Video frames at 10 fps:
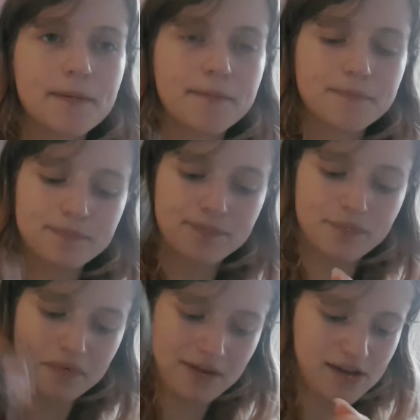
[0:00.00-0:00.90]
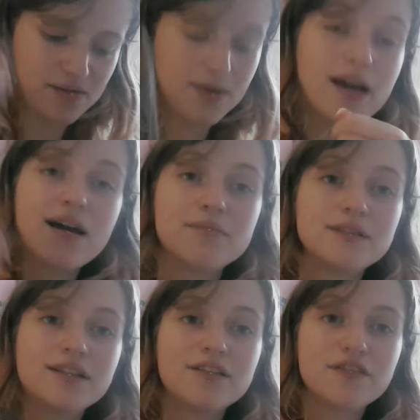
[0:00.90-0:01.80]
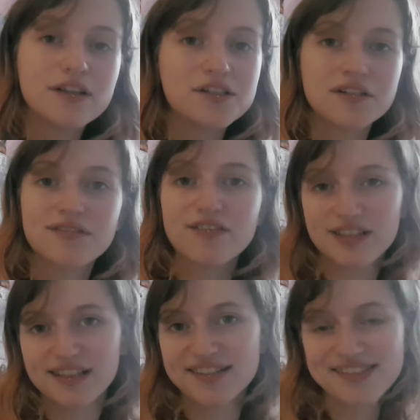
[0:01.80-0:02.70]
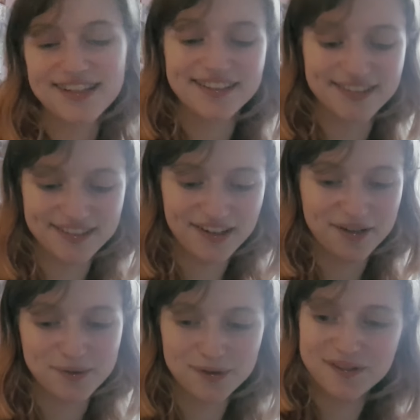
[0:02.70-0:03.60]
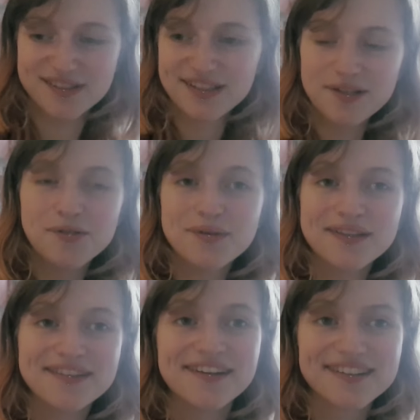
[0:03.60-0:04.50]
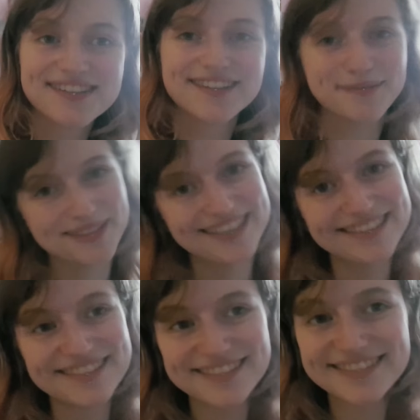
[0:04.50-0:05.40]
But yeah, I'm gonna finish unraveling this and then I will see you in the next update.